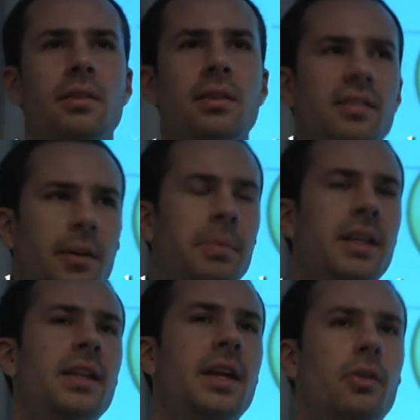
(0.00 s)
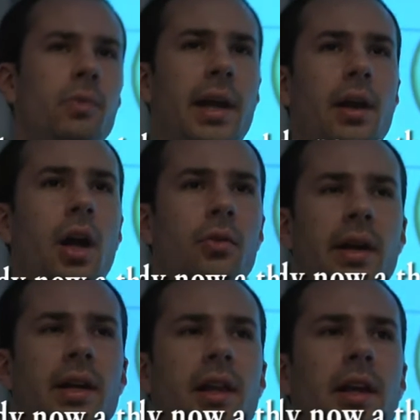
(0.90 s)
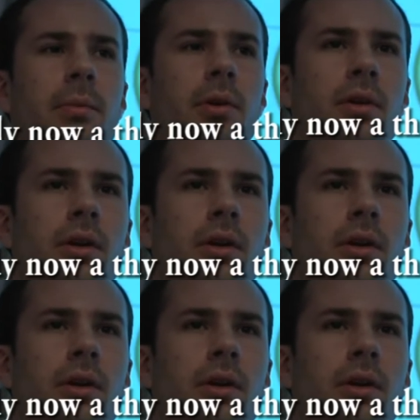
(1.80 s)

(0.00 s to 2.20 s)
is completely unregulatable,